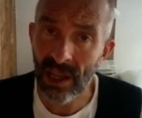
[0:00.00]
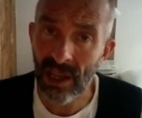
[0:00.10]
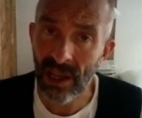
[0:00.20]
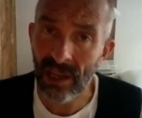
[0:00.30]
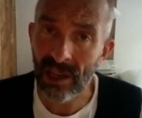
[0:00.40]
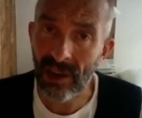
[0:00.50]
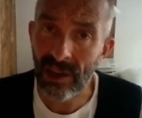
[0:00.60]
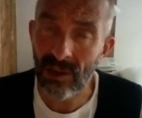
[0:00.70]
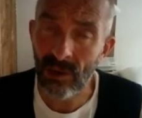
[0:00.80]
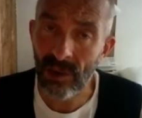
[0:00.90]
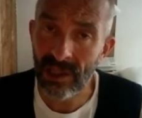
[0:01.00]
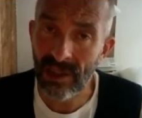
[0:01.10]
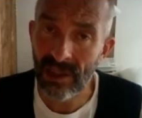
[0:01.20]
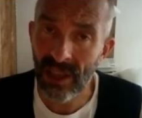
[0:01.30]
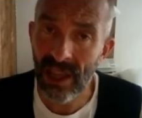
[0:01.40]
I knew I wanted to
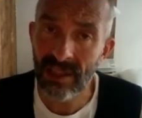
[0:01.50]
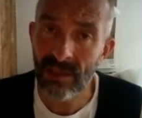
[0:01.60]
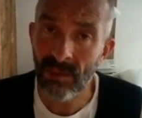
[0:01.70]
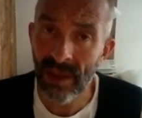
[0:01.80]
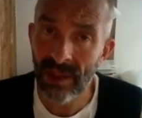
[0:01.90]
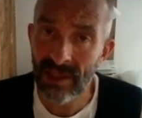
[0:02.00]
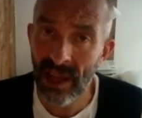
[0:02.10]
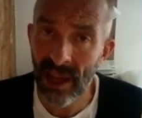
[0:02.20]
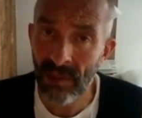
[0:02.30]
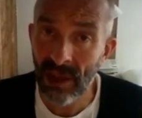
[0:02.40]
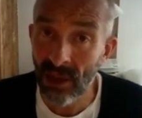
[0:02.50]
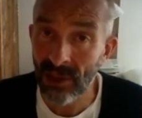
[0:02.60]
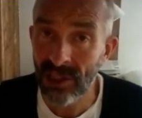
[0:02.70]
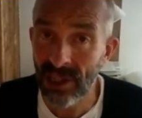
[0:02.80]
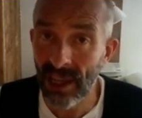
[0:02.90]
have kids, and by the time I
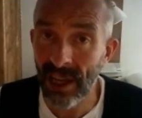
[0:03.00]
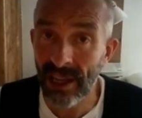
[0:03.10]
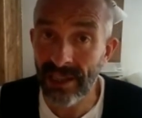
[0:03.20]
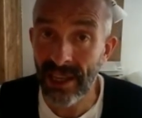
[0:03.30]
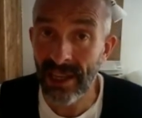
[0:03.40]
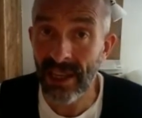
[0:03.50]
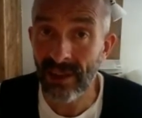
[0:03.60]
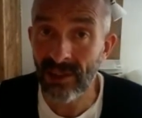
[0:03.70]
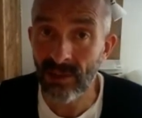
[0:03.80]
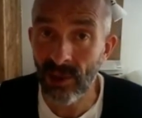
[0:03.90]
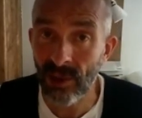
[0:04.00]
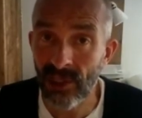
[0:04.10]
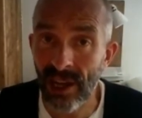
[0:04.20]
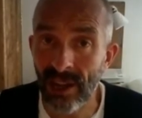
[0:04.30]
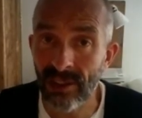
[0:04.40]
launched it, I did have a small child.